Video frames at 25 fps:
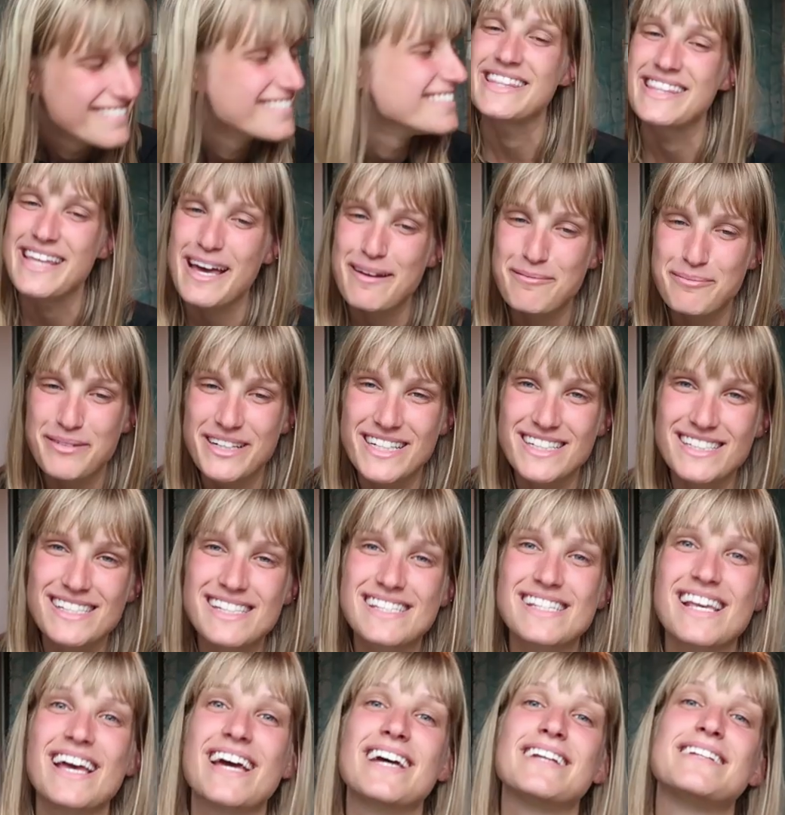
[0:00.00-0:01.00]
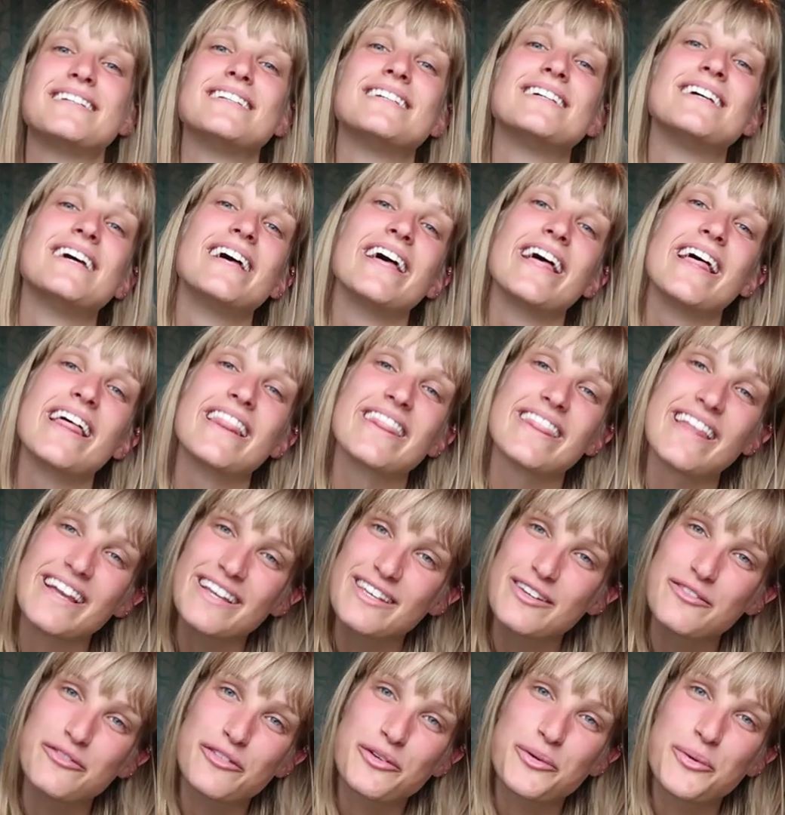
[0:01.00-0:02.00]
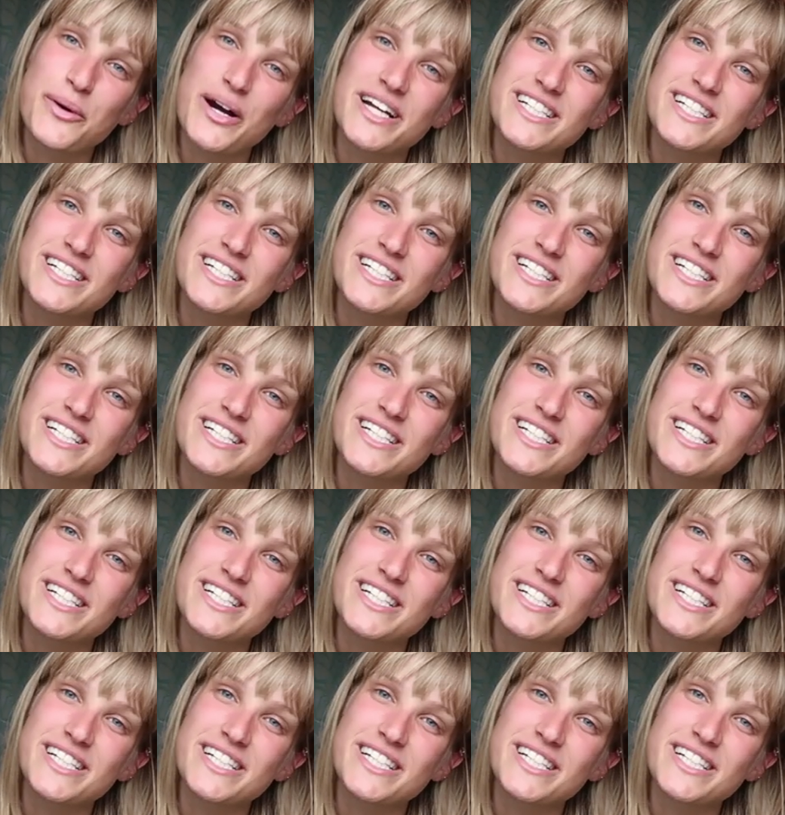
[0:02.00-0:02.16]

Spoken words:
That being said, thank you for